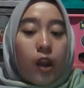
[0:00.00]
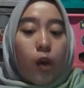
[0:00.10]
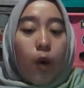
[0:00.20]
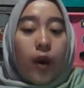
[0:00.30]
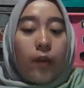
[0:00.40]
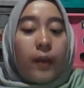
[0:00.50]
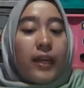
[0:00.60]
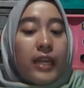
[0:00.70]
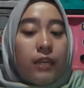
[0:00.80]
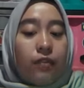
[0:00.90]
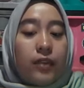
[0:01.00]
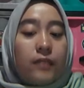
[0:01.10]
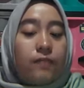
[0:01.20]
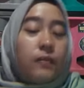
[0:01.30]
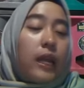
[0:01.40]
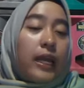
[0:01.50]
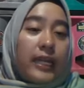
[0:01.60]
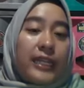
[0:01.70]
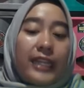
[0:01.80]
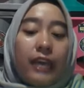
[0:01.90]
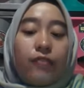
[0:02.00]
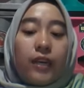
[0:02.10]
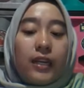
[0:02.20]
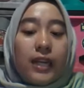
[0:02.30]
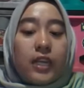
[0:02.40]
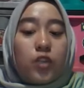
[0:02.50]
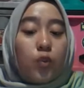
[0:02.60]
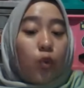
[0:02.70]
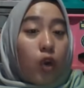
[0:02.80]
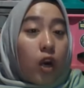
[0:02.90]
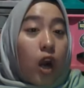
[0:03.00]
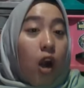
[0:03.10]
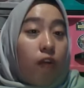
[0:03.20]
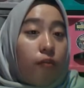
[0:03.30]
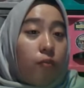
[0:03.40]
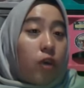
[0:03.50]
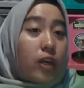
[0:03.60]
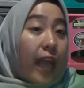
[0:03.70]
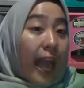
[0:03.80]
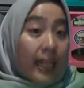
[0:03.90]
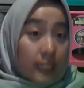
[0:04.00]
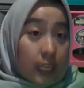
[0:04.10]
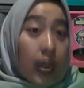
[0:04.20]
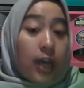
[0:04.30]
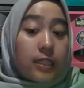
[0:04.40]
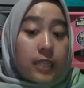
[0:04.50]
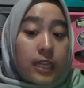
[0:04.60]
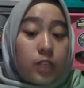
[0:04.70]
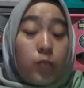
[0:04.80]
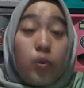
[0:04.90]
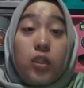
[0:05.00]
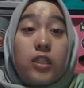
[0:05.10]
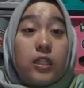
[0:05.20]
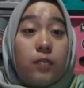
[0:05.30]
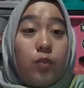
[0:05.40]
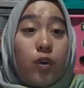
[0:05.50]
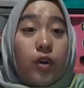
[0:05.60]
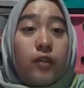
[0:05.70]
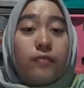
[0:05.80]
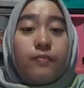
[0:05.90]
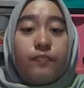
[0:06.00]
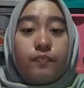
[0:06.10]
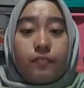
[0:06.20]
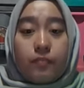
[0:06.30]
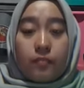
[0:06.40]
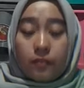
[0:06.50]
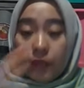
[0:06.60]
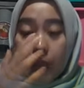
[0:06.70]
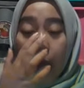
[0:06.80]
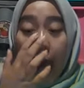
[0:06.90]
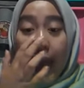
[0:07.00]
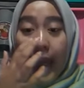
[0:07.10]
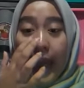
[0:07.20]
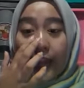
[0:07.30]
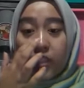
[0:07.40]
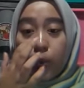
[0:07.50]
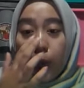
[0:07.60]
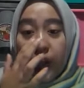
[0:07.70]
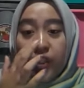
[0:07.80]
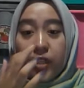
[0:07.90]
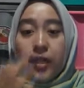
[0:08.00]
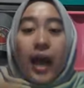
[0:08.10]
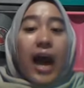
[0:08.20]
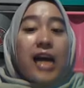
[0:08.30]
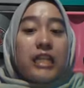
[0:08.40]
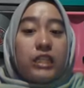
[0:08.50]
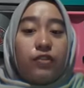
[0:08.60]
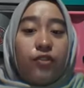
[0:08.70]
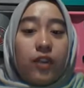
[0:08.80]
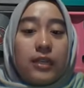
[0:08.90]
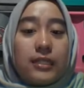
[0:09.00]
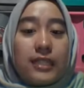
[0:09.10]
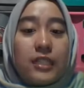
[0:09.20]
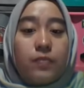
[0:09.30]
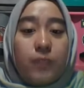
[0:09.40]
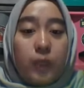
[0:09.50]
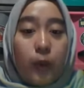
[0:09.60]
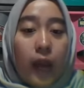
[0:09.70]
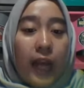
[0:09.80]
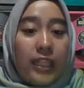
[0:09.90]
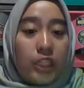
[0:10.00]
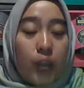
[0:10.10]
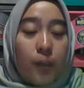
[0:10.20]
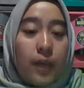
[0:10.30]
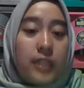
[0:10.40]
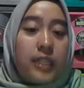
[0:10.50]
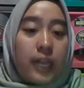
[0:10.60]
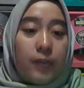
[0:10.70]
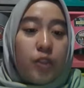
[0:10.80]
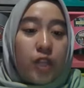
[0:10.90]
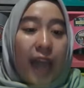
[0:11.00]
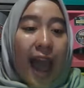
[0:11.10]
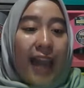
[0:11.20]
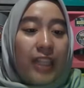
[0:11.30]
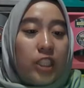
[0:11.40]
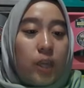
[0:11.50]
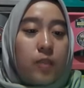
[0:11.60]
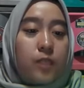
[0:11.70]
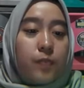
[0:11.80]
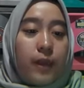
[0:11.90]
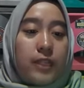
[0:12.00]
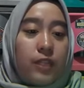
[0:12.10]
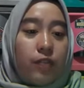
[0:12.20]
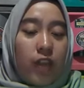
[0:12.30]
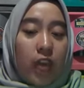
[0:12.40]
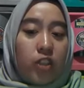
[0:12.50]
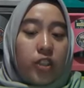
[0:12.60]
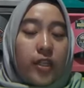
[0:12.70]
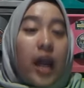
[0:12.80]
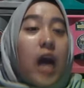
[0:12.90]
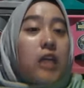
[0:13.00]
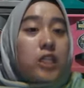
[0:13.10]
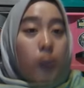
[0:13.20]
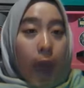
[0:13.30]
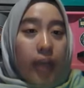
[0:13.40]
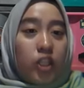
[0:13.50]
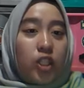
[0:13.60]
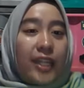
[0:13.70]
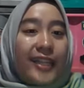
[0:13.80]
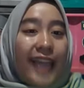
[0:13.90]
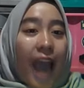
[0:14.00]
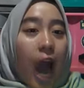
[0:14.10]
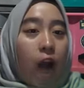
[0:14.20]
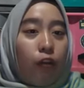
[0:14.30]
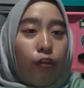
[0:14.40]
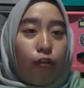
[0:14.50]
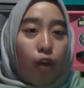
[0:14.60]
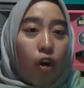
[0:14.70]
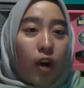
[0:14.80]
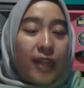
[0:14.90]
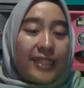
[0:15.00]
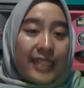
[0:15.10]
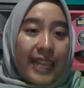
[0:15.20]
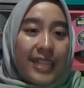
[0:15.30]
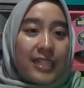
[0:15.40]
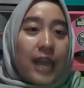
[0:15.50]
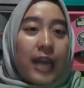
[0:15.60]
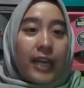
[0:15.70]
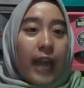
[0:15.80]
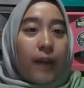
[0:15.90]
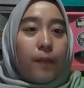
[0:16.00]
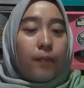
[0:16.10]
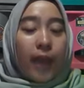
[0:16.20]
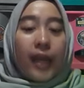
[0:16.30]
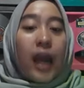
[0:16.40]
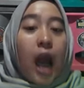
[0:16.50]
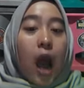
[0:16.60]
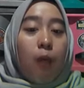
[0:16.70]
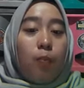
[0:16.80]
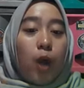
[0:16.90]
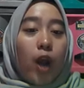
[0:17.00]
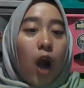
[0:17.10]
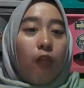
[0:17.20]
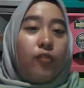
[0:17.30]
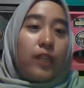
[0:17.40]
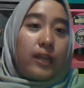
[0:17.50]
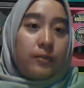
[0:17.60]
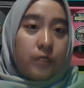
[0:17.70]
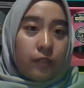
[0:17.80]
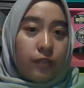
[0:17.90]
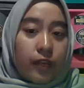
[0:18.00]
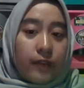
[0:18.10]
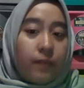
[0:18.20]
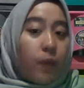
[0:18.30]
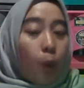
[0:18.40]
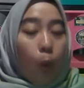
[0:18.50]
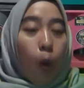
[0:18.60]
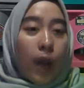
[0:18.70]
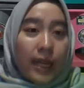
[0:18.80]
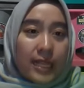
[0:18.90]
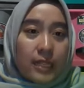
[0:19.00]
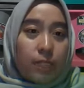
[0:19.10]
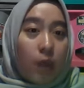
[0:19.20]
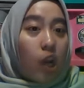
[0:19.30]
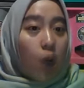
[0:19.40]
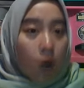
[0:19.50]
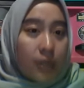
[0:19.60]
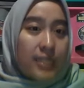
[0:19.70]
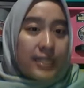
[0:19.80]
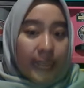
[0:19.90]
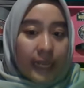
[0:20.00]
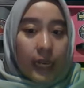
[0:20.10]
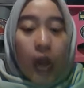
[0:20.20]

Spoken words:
Requirement event. 11 is word of mouth, and the last is bulletin board. Next question. Differences between a job description and a job specification. So actually there are 4 things that make both of them different. One is about content.